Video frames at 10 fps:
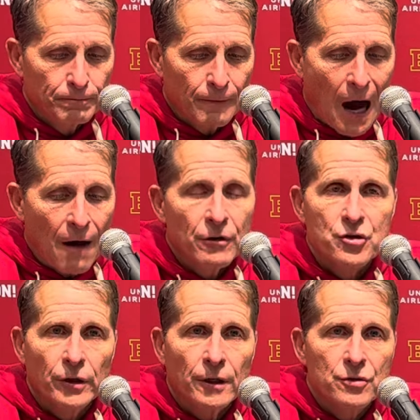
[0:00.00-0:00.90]

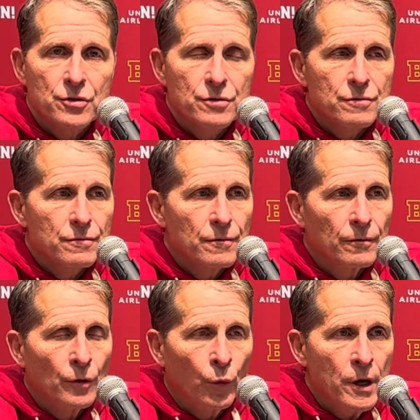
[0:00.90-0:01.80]
Obviously, it's
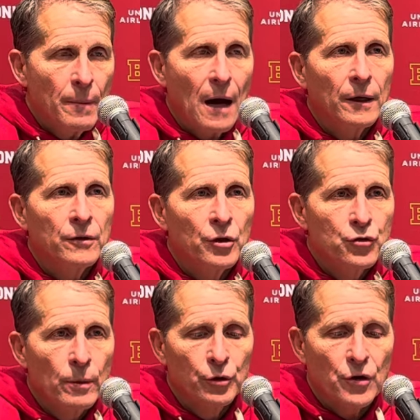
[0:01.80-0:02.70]
the rebounding, the
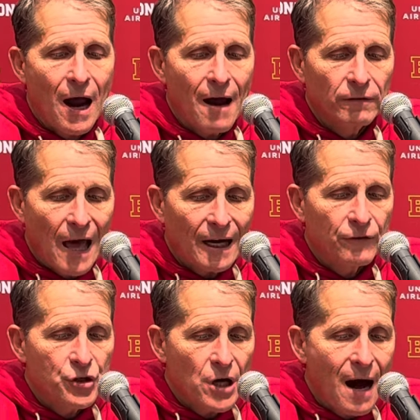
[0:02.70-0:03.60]
dribble drive, lack
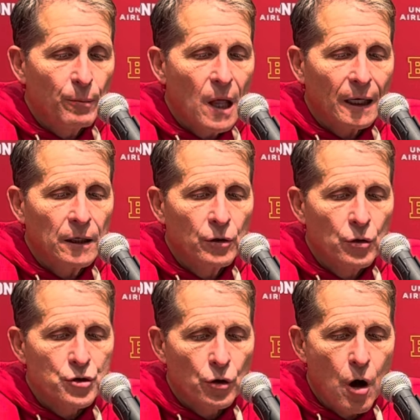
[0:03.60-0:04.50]
of shot blocking,
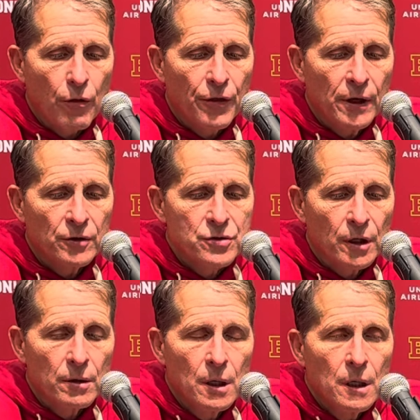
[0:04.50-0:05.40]
those are all things
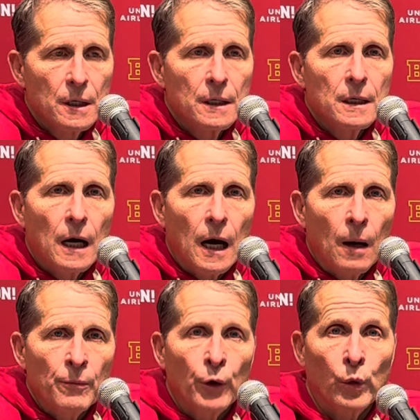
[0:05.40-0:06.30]
that
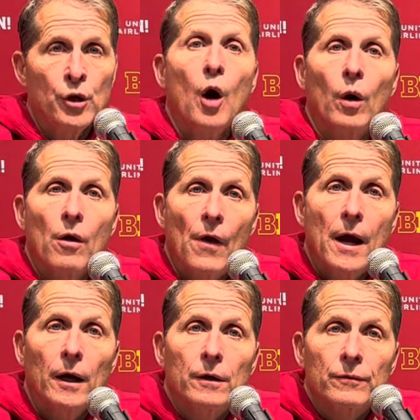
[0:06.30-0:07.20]
that we know are
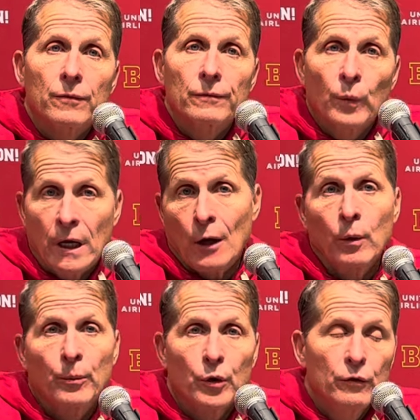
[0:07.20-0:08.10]
there and we got to
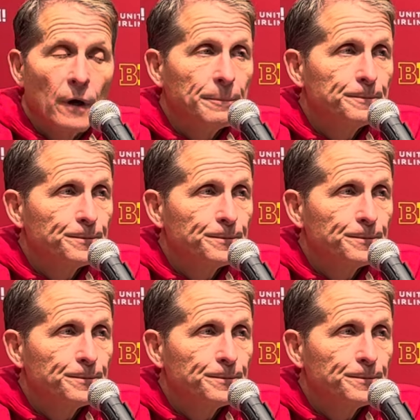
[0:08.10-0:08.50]
improve on.